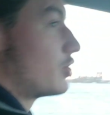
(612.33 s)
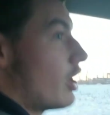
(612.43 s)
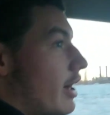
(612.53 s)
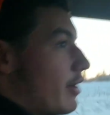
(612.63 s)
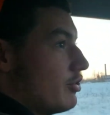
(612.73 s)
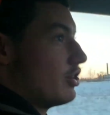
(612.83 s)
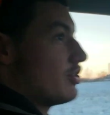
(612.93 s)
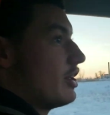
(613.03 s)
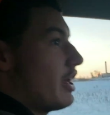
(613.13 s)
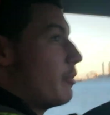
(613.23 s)
truck. I was
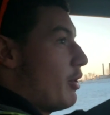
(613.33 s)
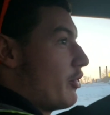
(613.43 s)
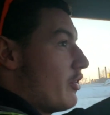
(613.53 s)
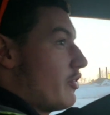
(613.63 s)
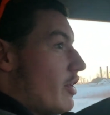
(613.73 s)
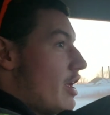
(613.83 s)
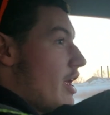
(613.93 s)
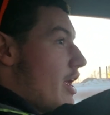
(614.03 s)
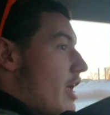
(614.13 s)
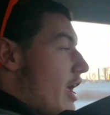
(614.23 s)
just thinking about this.
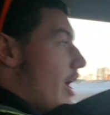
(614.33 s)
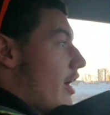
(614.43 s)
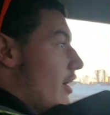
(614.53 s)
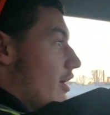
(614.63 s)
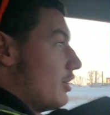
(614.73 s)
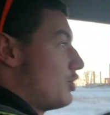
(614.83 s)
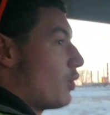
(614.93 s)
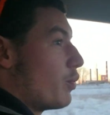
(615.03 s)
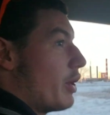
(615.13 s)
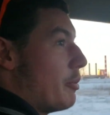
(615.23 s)

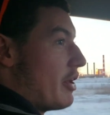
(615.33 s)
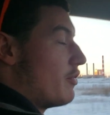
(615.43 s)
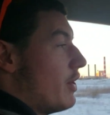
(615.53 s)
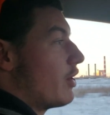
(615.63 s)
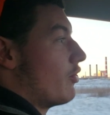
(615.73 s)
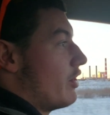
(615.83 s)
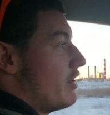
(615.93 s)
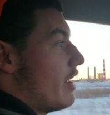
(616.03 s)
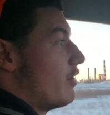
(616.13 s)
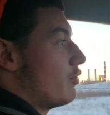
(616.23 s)
Short wheelbase vehicles, they
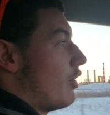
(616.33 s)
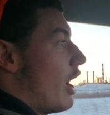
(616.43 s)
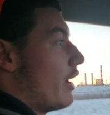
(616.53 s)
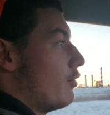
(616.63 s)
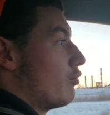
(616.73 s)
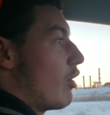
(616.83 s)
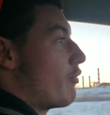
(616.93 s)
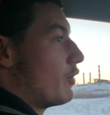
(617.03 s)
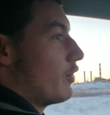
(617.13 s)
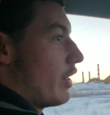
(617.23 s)
tend to ride
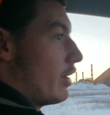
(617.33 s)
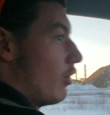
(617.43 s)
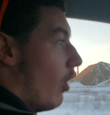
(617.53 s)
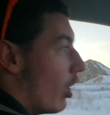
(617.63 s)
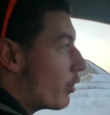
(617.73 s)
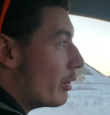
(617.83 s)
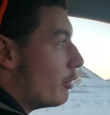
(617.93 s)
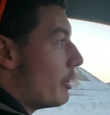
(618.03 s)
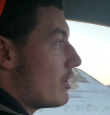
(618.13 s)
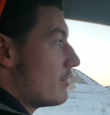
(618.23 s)
rougher than a long
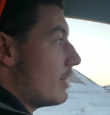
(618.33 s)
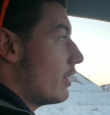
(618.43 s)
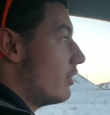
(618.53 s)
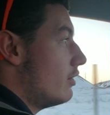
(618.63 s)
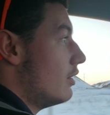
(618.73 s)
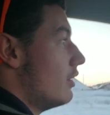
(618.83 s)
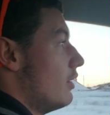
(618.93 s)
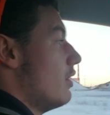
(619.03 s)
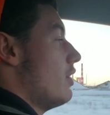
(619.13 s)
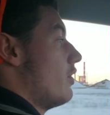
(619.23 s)
wheelbase vehicle.
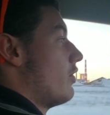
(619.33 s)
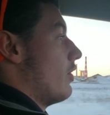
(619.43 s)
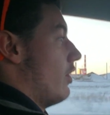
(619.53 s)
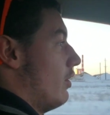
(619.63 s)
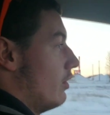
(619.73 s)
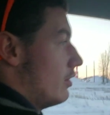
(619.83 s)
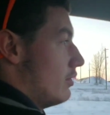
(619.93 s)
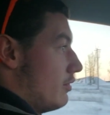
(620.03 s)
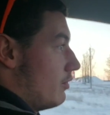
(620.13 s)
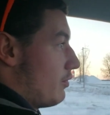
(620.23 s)
So
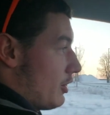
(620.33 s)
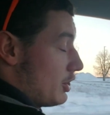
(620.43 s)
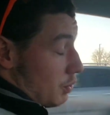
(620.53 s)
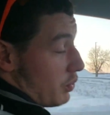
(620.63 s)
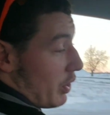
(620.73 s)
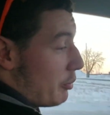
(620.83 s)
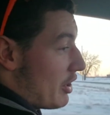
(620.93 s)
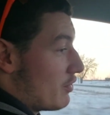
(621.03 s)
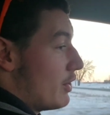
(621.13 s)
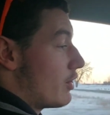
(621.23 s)
for a short
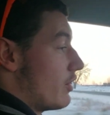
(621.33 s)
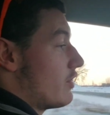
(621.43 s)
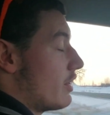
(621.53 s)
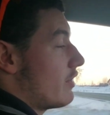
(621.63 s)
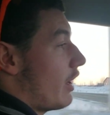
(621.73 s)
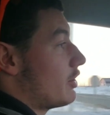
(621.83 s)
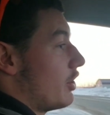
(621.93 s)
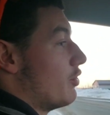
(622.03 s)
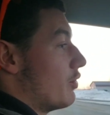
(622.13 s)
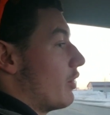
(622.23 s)
wheelbase vehicle, this thing's actually
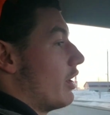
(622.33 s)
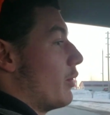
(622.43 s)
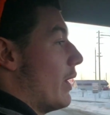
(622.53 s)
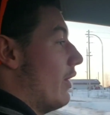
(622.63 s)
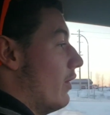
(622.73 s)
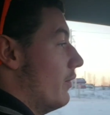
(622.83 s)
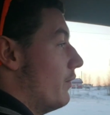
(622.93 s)
doing really well.